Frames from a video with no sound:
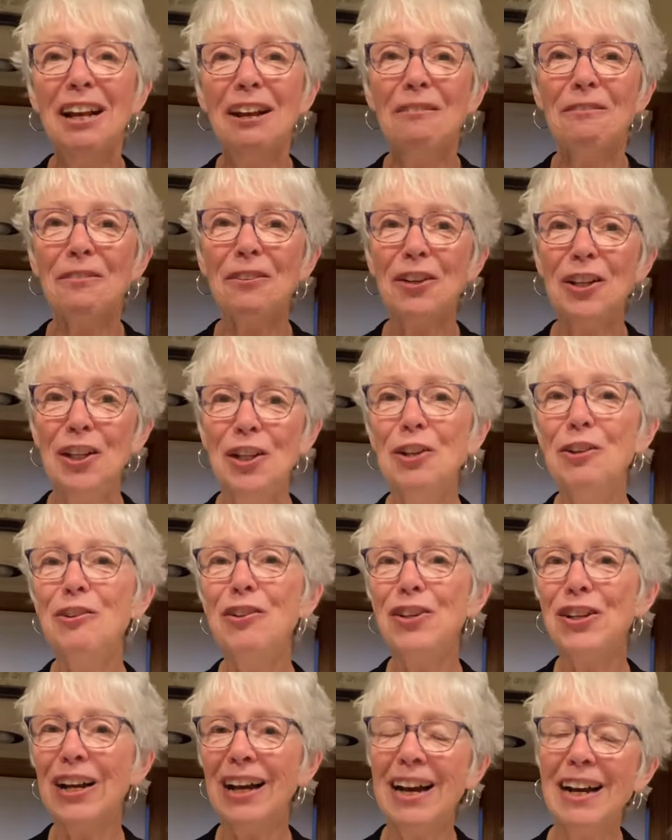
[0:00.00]
for you
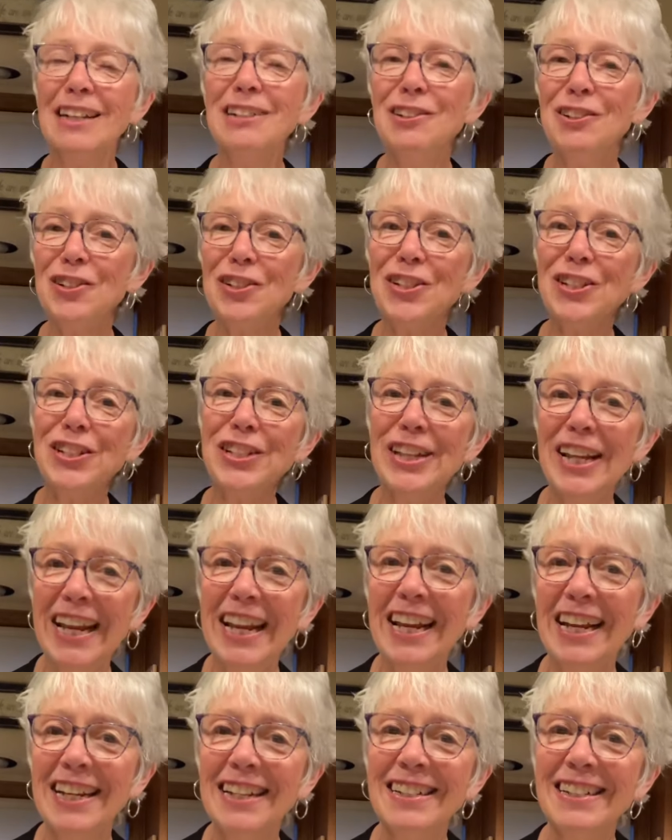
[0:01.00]
to
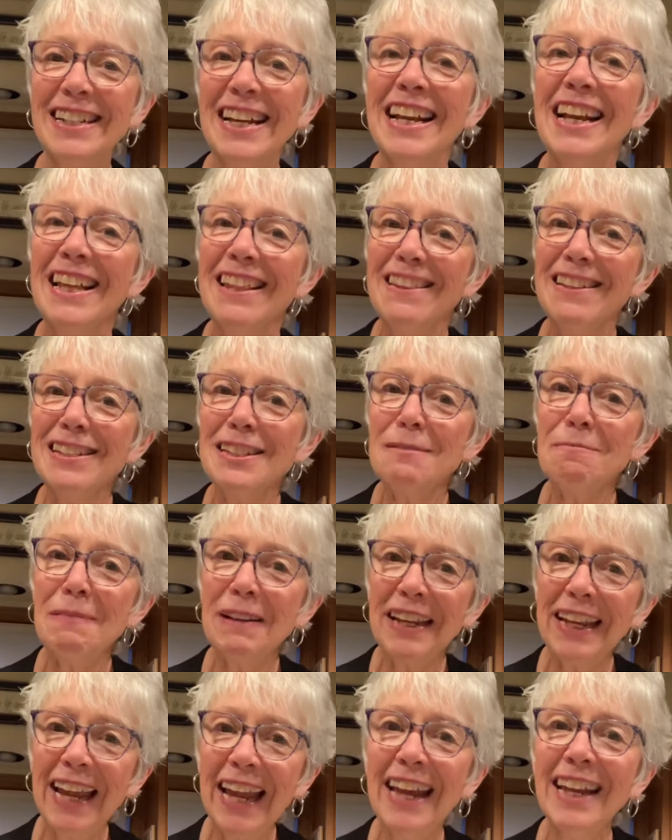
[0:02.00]
understand this
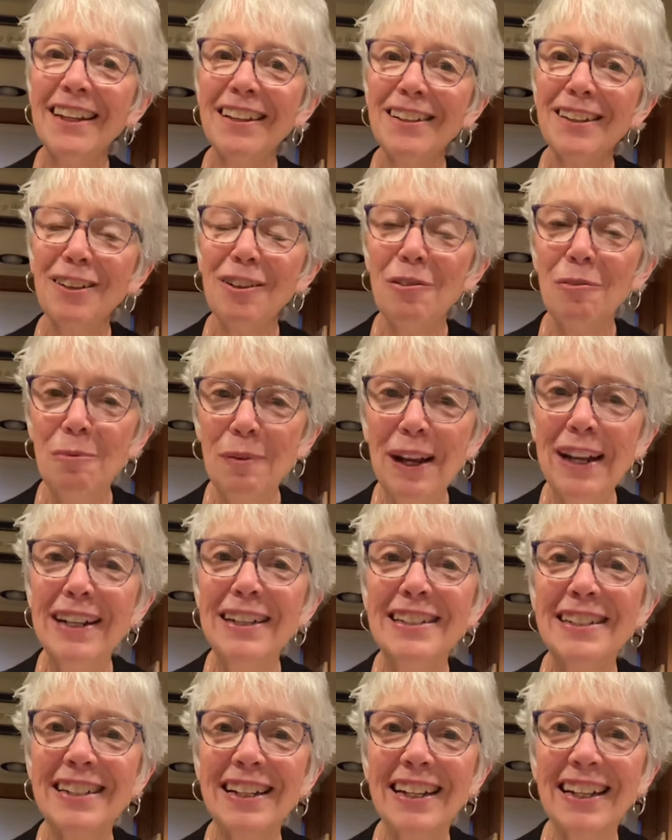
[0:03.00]
mechanical way
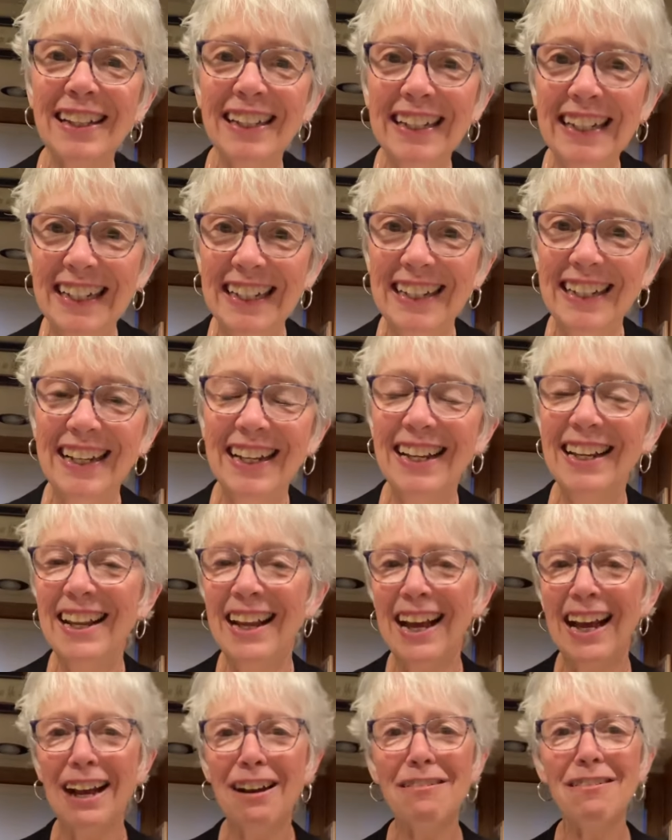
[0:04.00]
to clean and
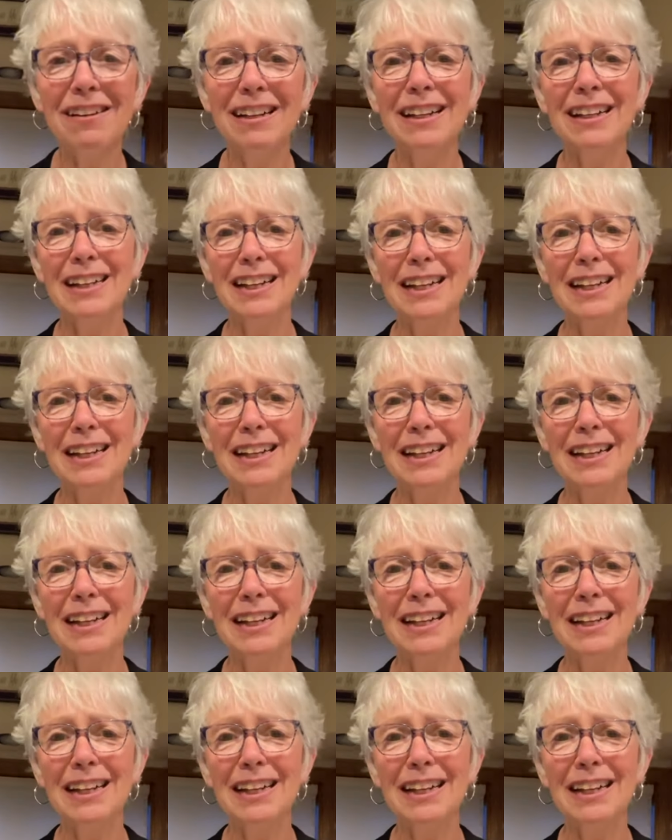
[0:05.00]
how it